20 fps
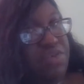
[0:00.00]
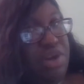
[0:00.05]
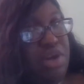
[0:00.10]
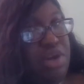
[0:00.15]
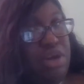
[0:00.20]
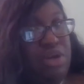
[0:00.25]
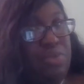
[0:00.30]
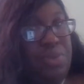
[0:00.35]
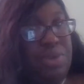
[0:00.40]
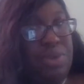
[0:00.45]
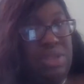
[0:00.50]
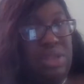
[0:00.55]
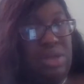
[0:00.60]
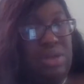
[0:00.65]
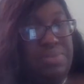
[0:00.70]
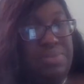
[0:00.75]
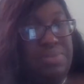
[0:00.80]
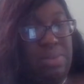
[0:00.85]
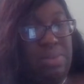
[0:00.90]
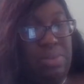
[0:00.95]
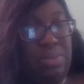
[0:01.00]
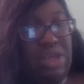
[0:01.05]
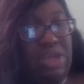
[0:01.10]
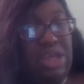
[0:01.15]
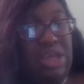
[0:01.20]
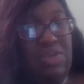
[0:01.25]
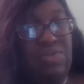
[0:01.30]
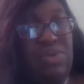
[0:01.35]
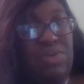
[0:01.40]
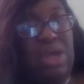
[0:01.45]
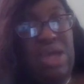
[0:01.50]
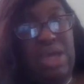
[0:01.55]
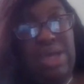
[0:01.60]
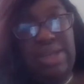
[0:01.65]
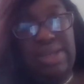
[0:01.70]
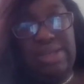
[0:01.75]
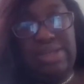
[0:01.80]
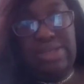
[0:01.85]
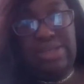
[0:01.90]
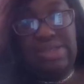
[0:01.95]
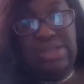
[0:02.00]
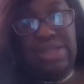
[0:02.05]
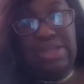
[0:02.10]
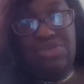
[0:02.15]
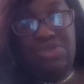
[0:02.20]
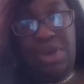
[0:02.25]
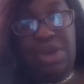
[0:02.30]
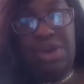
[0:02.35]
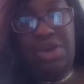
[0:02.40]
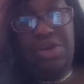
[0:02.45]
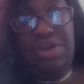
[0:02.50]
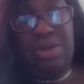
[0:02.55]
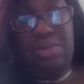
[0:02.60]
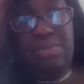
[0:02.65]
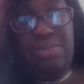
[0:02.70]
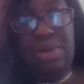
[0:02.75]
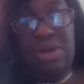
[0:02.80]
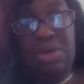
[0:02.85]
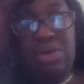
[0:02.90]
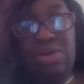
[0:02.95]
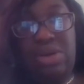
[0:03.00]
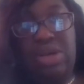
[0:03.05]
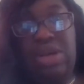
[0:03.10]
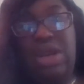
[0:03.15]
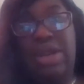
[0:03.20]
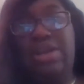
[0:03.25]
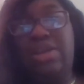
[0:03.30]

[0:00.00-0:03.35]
over here with some weave, did 6 right here in the middle, and